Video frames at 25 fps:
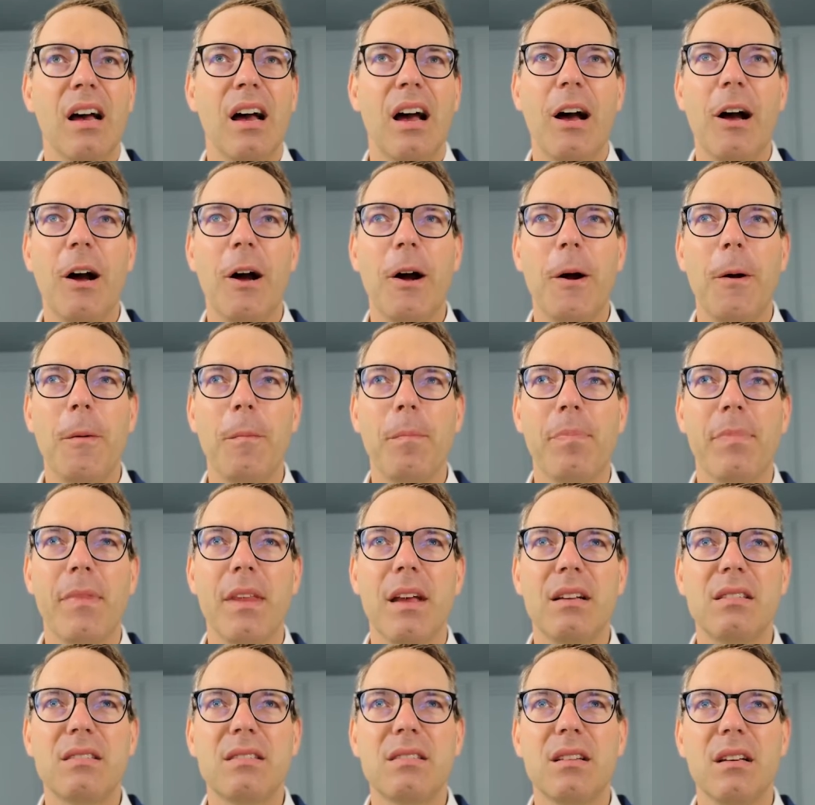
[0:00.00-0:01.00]

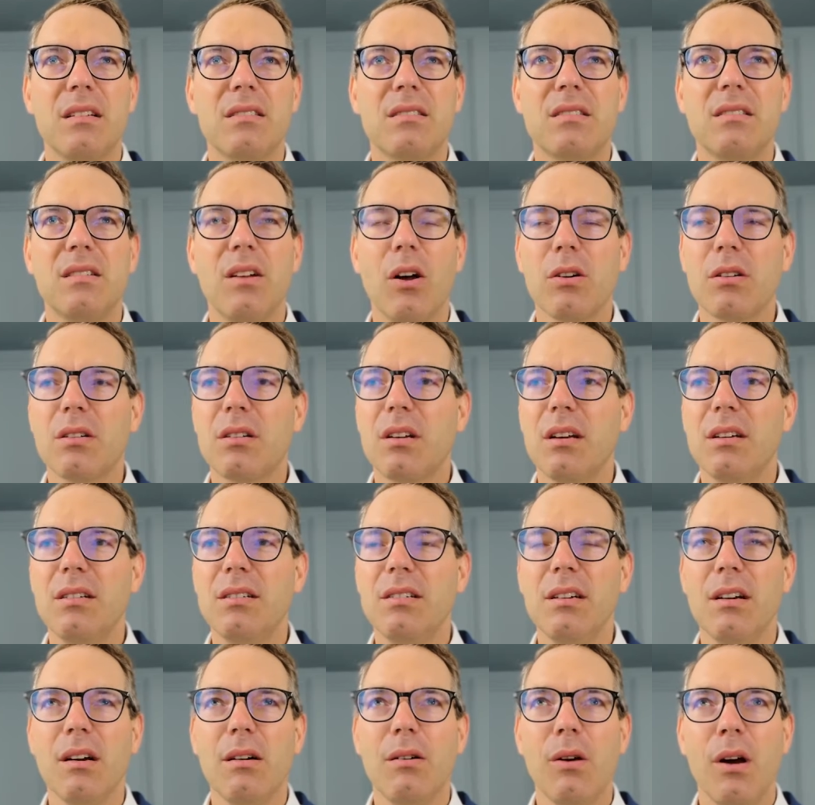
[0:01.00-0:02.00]
It's not,
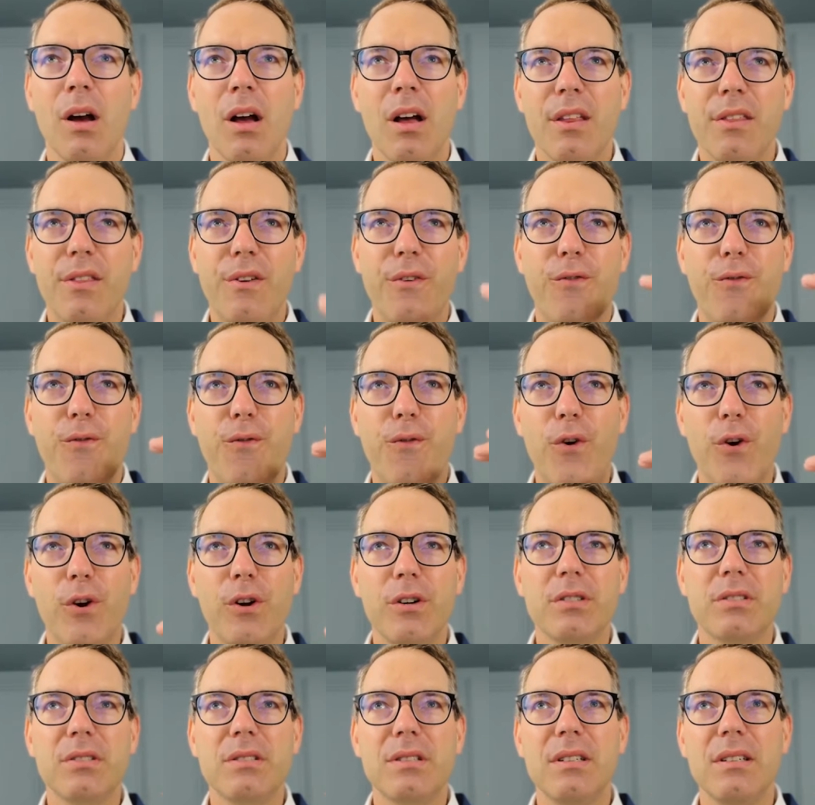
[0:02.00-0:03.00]
the
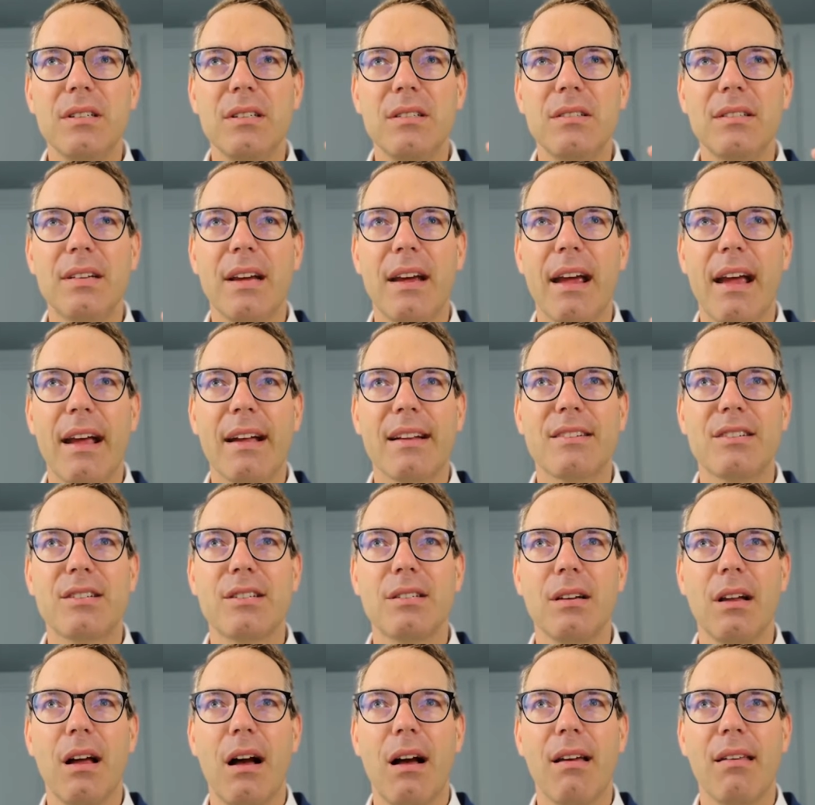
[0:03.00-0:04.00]
first
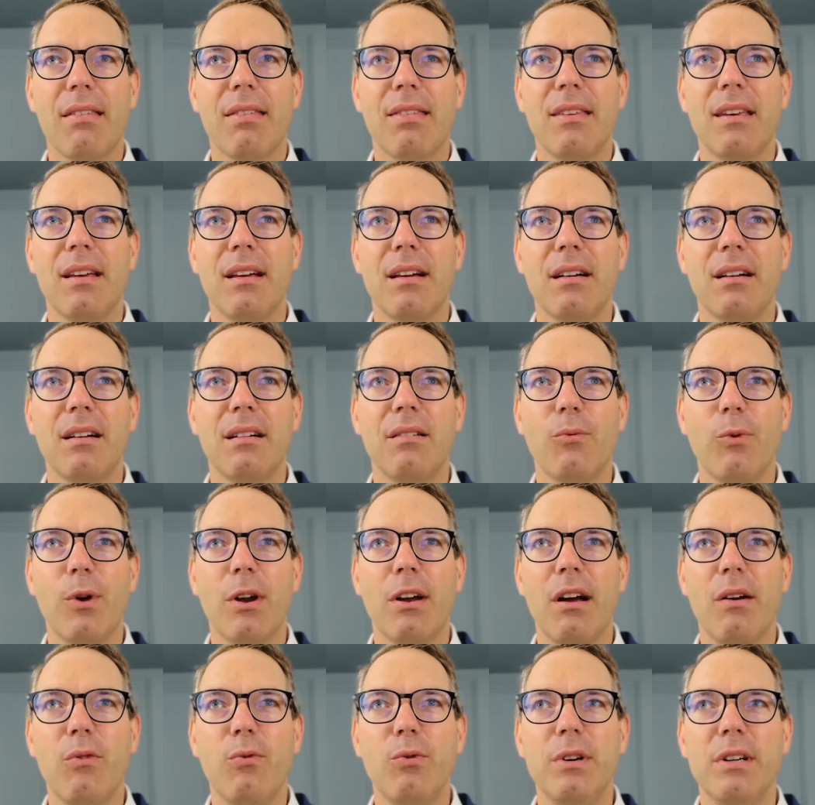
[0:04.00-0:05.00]
interaction I think when
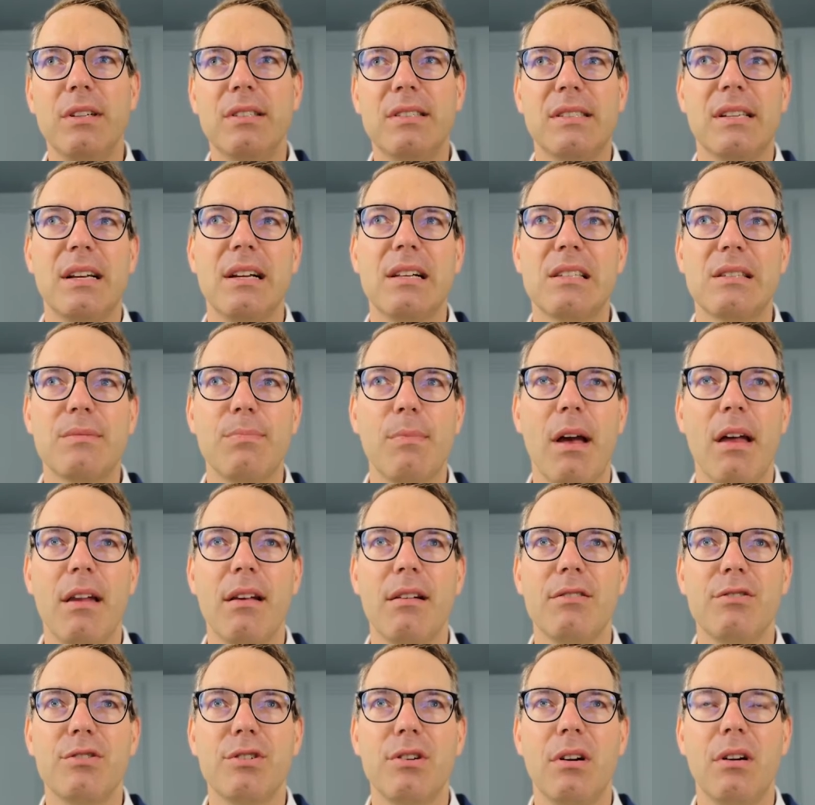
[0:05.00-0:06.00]
I read sales
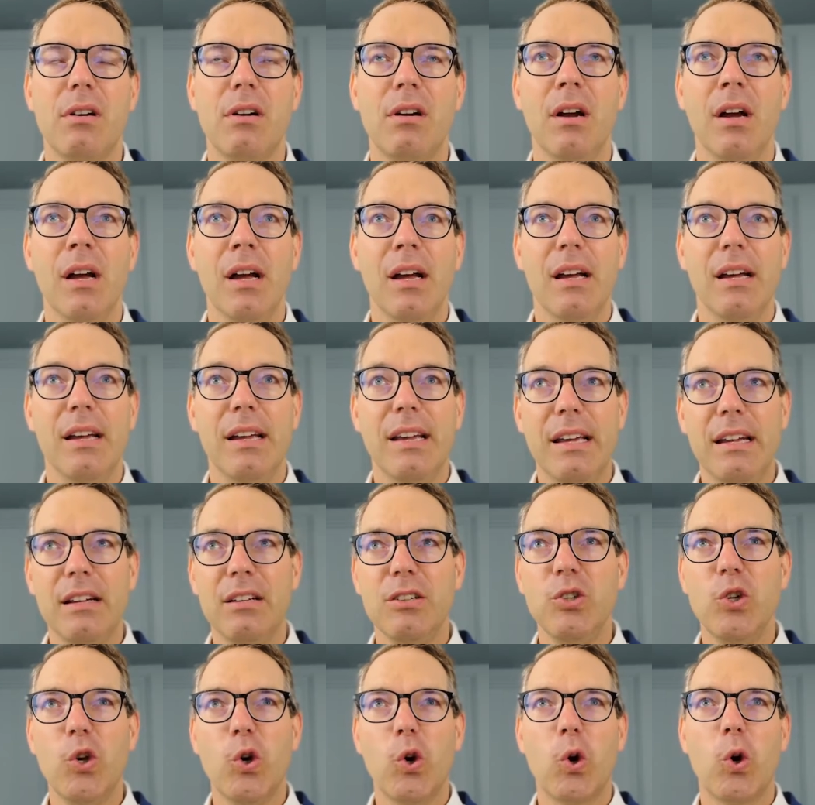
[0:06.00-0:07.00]
manager
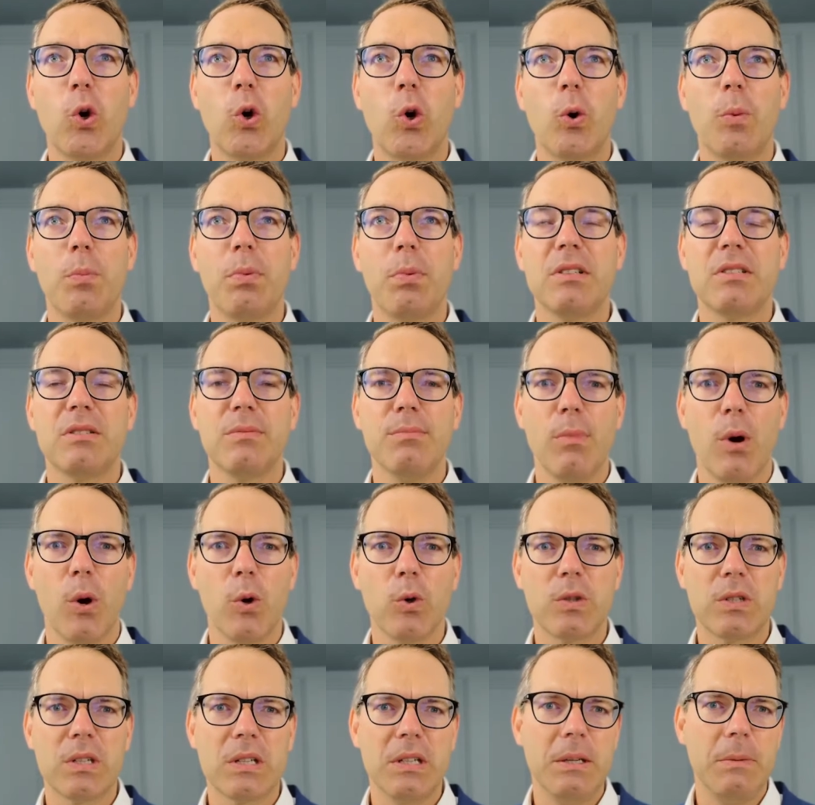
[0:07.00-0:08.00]
in Europe is
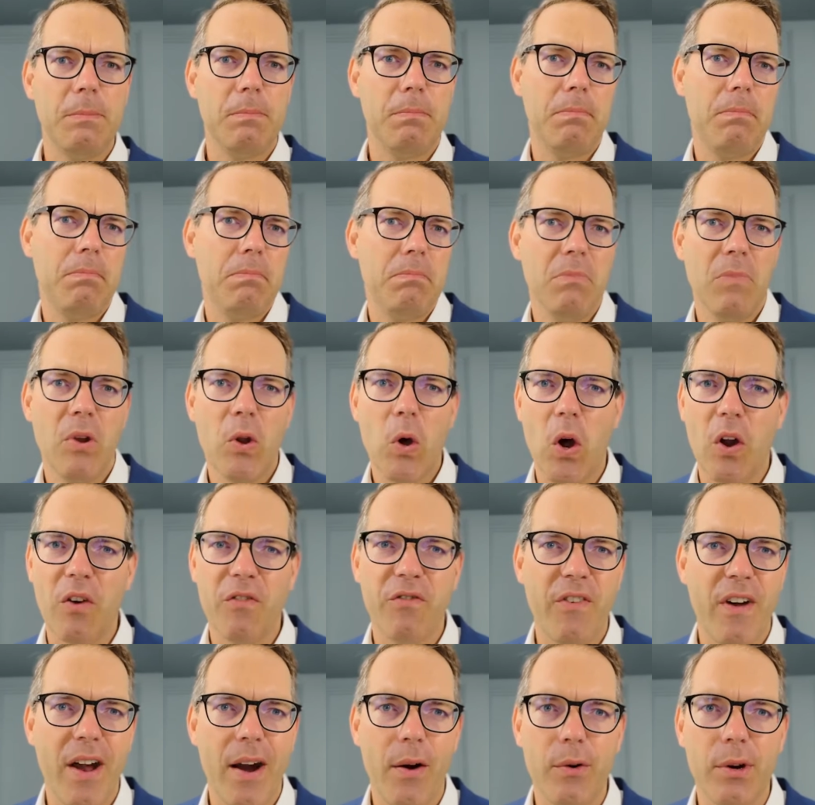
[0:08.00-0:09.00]
mostly
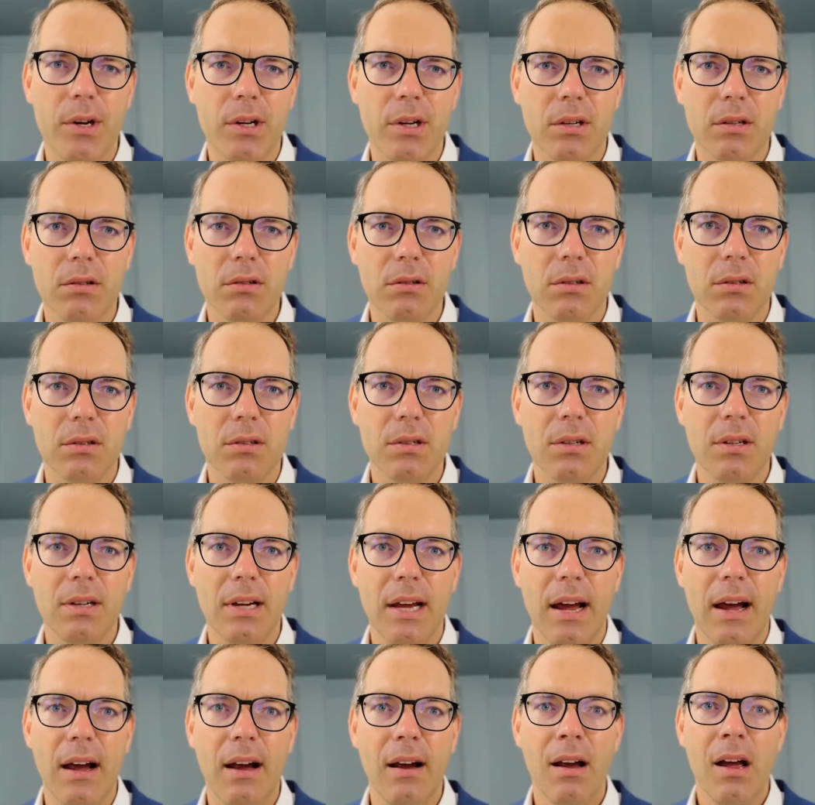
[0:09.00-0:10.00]
not very good.
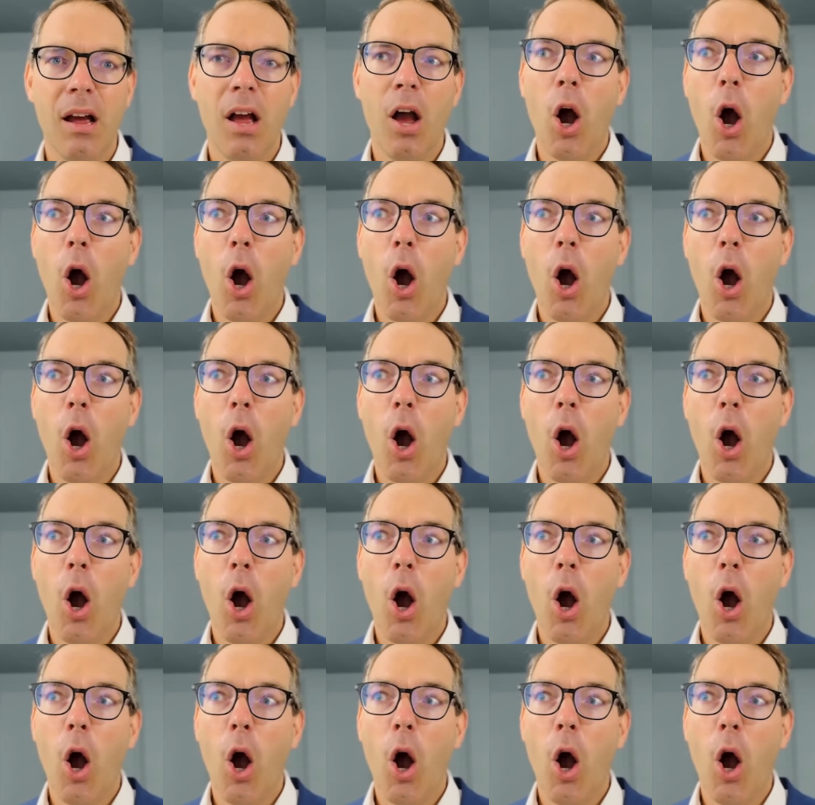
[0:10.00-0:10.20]
Yeah.